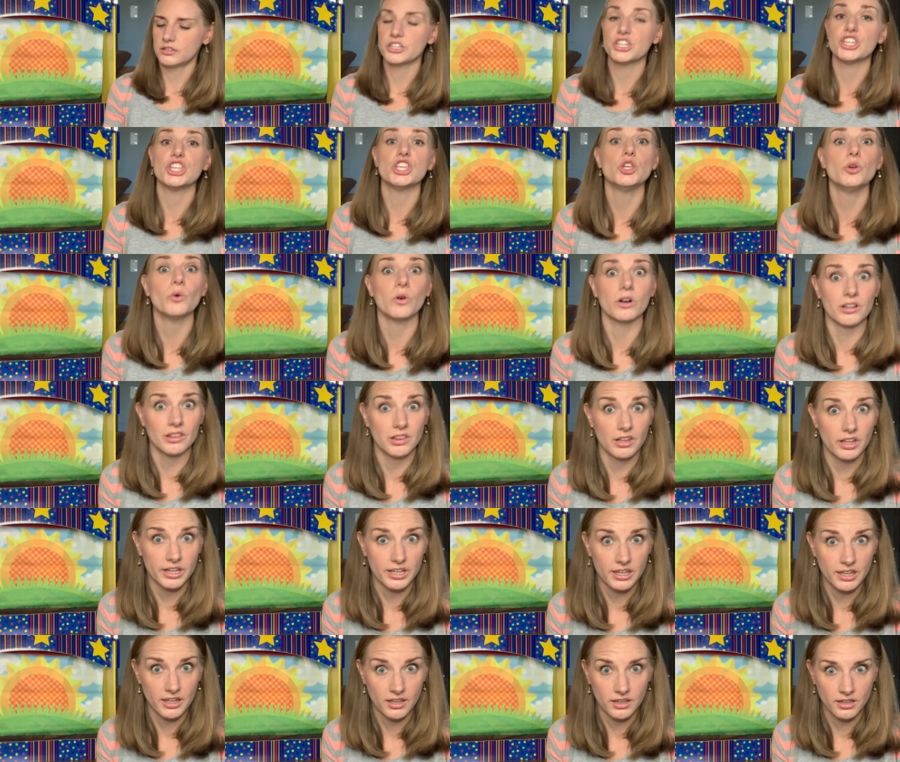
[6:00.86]
you are
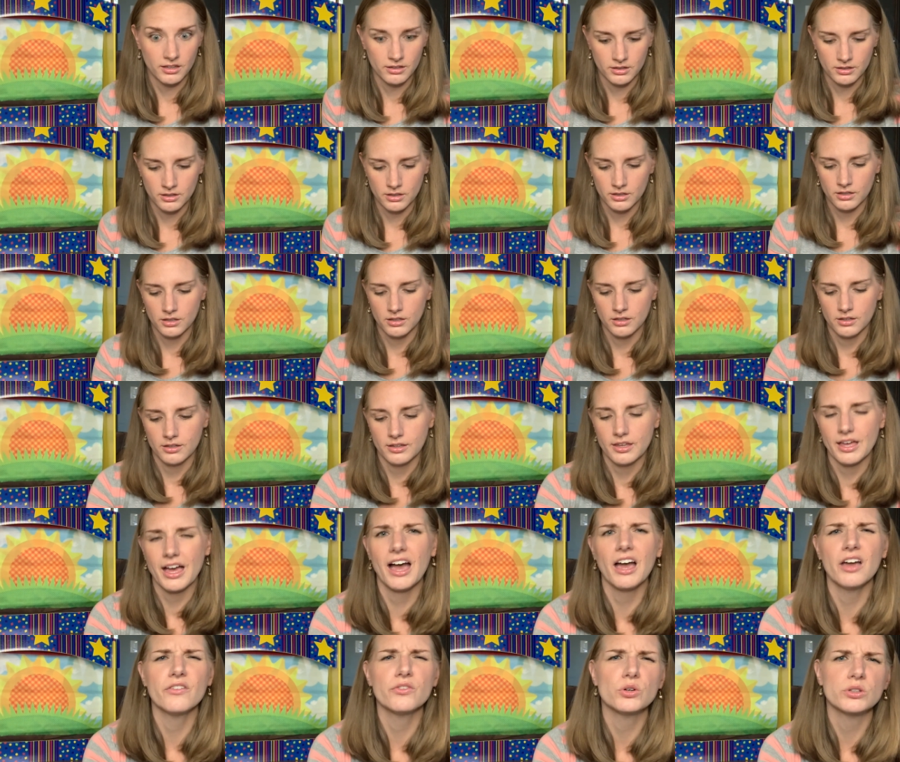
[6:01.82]
lucky.
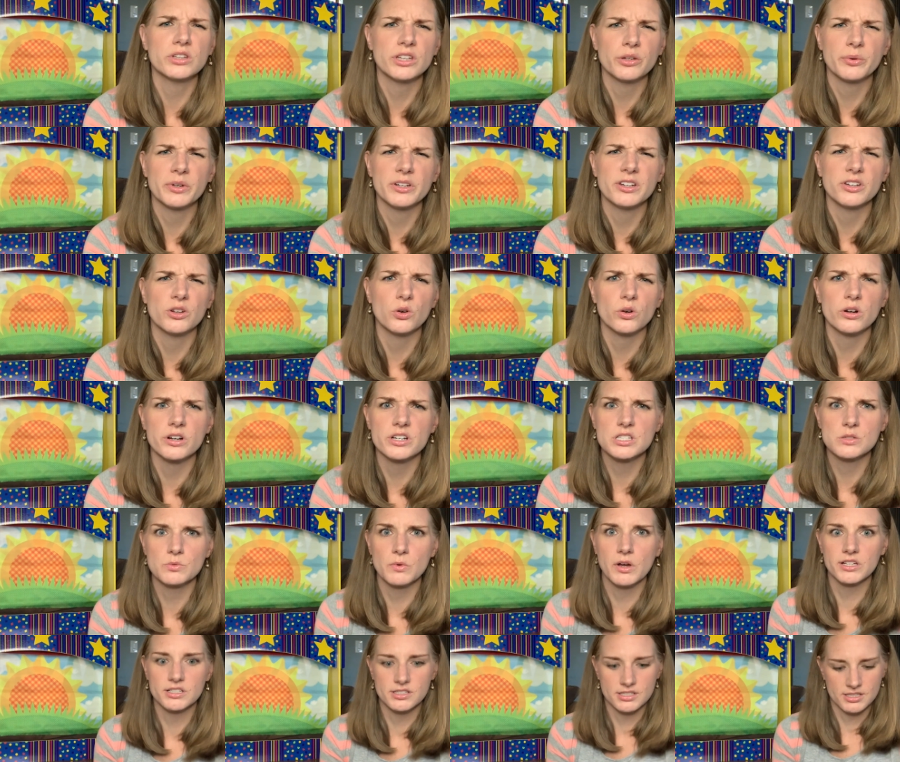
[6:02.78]
I've only ridden a horse
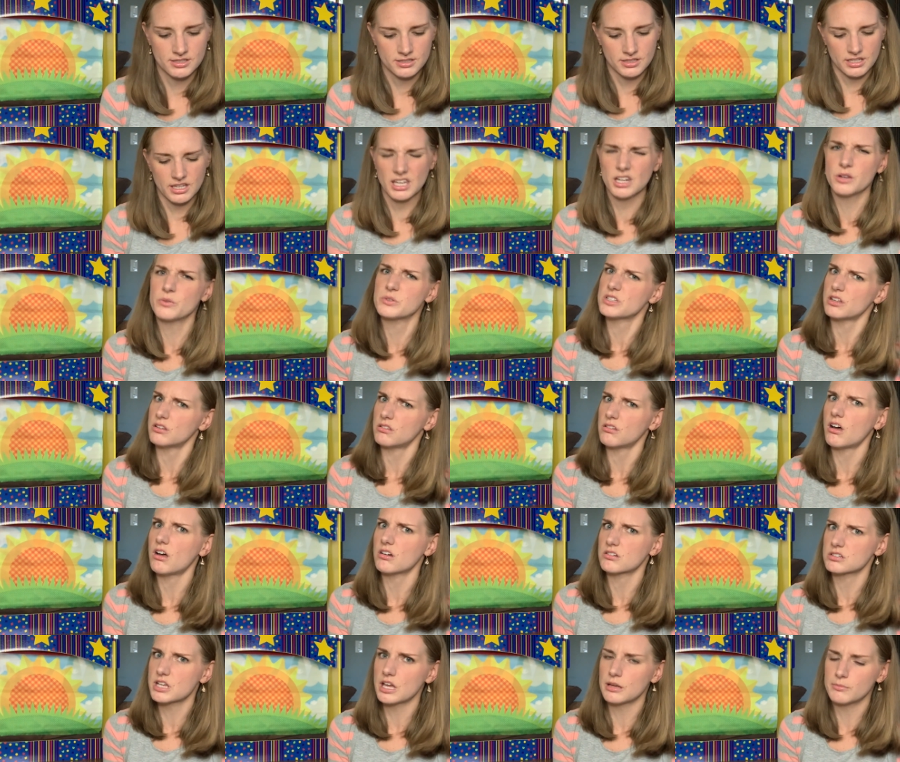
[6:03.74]
once, and it was a
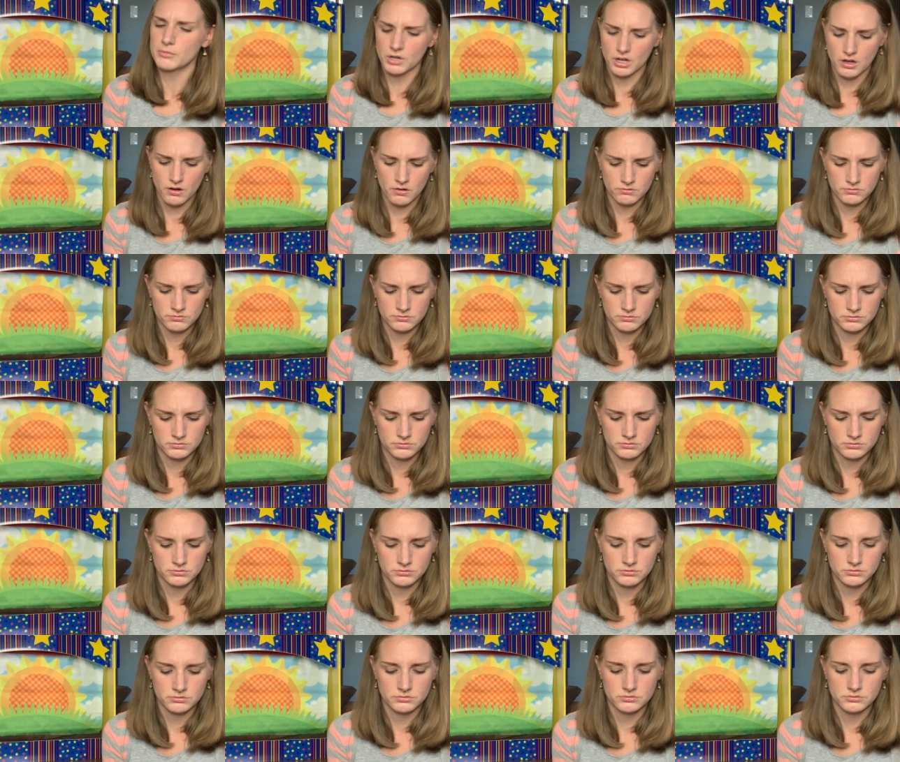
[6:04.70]
long time ago.
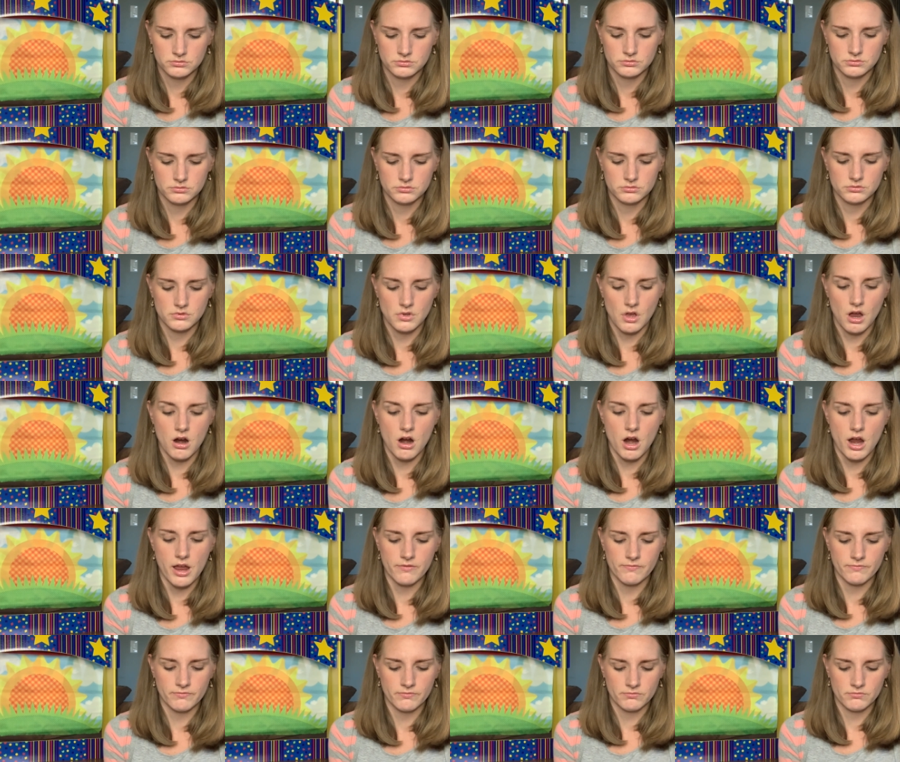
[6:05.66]
All right,
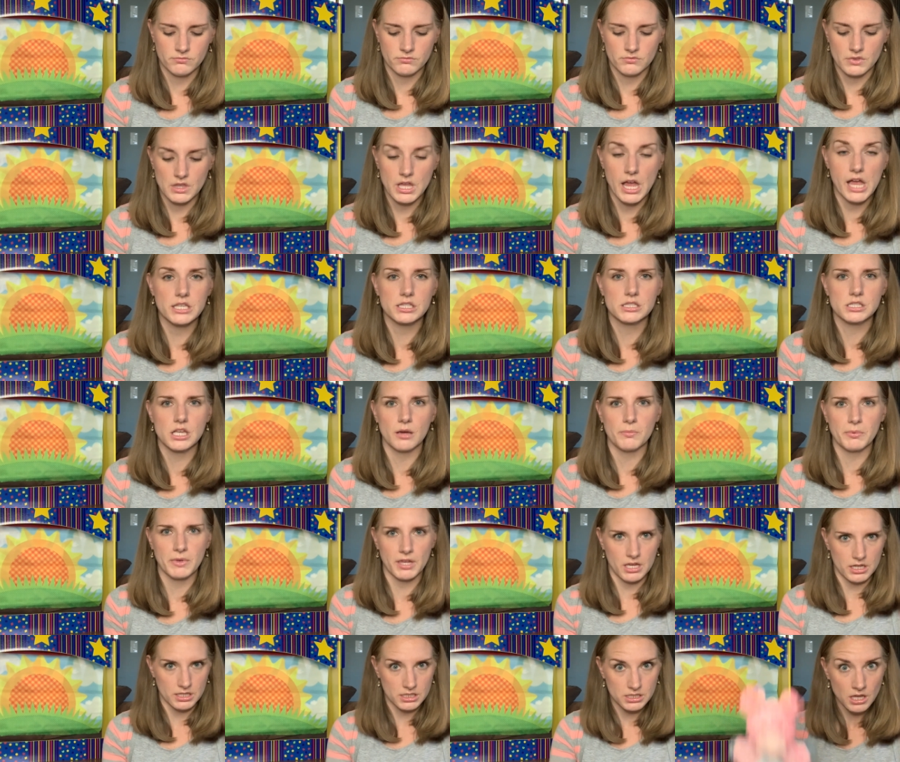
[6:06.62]
last up
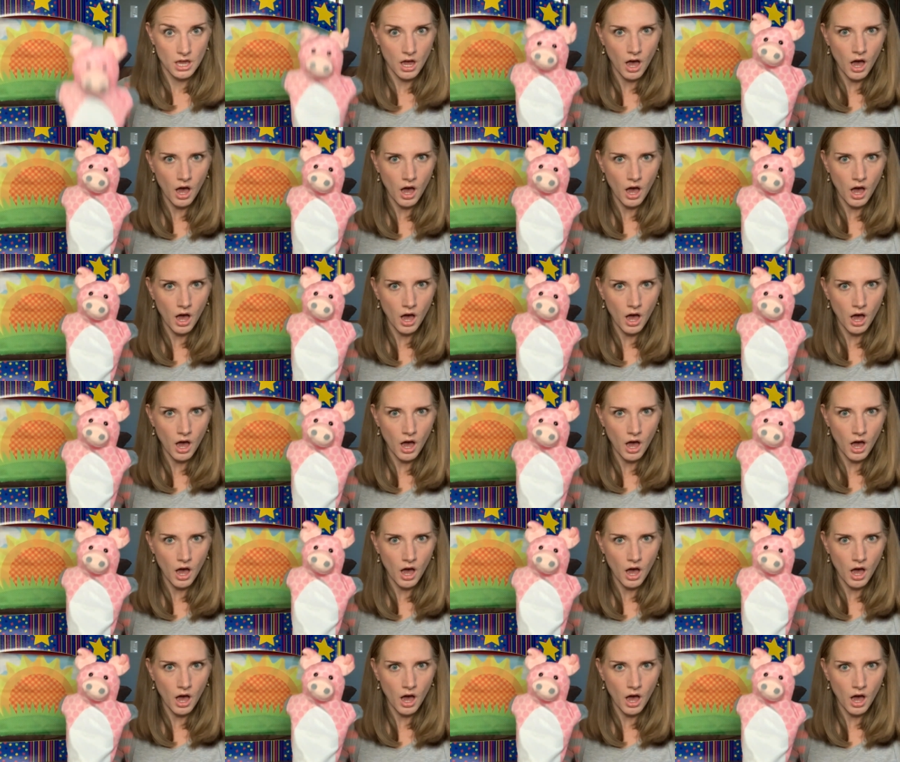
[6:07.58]
is